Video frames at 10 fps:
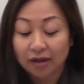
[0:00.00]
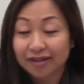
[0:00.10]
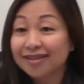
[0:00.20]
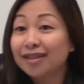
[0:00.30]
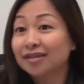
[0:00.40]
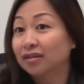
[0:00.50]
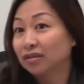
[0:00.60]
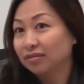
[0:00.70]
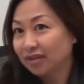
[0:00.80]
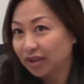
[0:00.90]

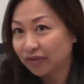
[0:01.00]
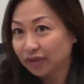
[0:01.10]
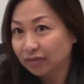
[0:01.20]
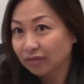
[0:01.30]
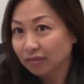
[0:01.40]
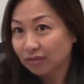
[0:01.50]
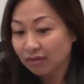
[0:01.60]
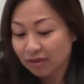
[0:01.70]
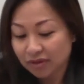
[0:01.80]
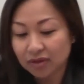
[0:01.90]
seasonal even.
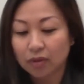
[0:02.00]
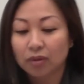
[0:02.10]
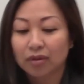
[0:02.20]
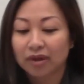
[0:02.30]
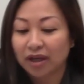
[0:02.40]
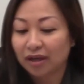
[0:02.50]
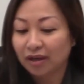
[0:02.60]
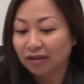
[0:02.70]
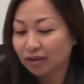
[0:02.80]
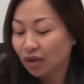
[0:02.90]
So
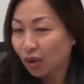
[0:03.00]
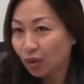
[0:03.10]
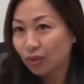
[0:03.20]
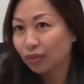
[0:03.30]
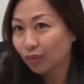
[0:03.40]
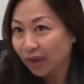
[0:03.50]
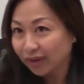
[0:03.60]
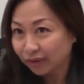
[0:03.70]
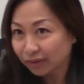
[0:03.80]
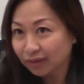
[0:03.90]
in the cold
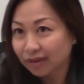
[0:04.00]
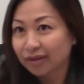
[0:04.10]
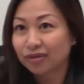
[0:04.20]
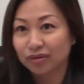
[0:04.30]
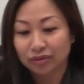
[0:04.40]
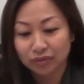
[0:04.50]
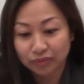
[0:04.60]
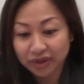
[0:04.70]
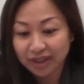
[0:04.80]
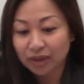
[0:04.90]
weather, do you
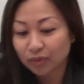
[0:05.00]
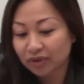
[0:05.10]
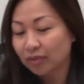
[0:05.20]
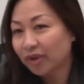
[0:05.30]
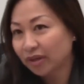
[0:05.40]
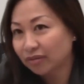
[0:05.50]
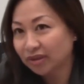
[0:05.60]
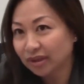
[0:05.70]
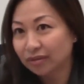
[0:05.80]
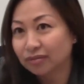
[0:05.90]
really want to pound
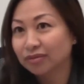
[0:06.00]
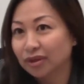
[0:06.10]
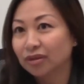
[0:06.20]
down,